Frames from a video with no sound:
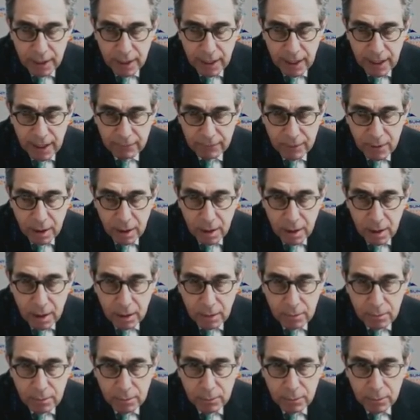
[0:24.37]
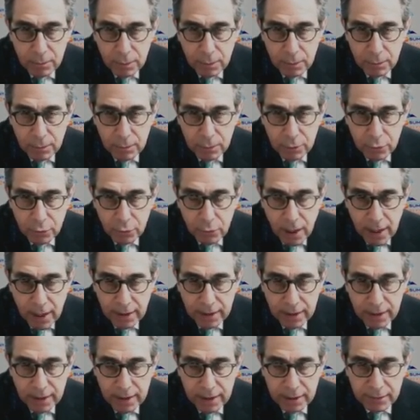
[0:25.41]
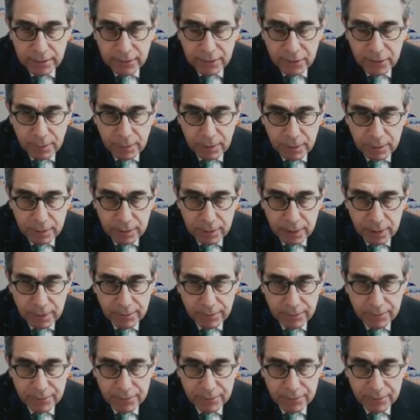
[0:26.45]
have chronic instability?